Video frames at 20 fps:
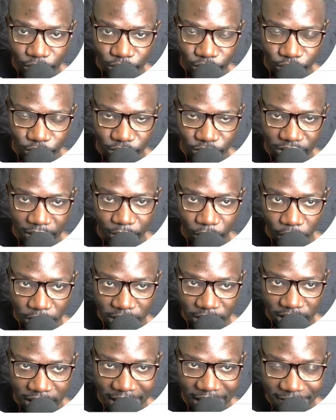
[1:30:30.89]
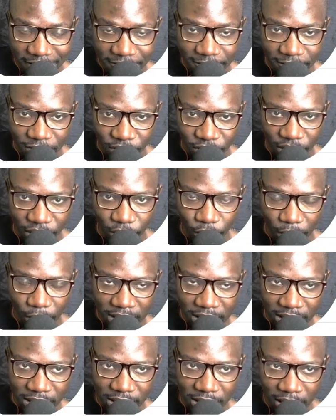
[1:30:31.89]
to use the port if you
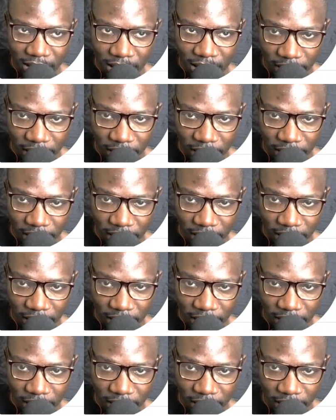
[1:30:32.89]
request